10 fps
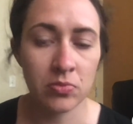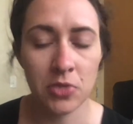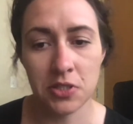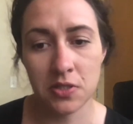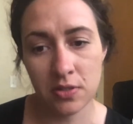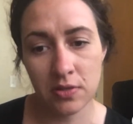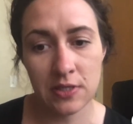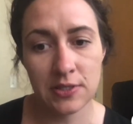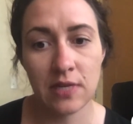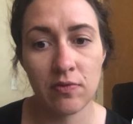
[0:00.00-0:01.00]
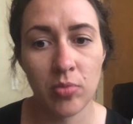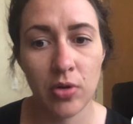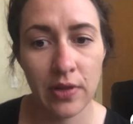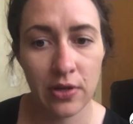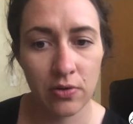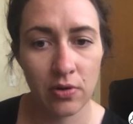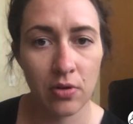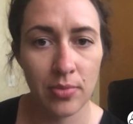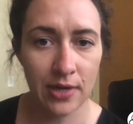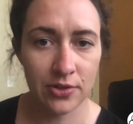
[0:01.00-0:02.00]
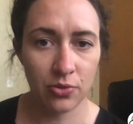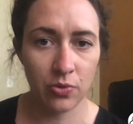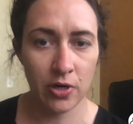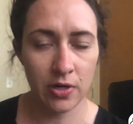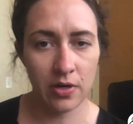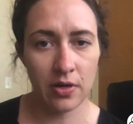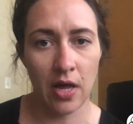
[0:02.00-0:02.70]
it's conceivable that you could go back to work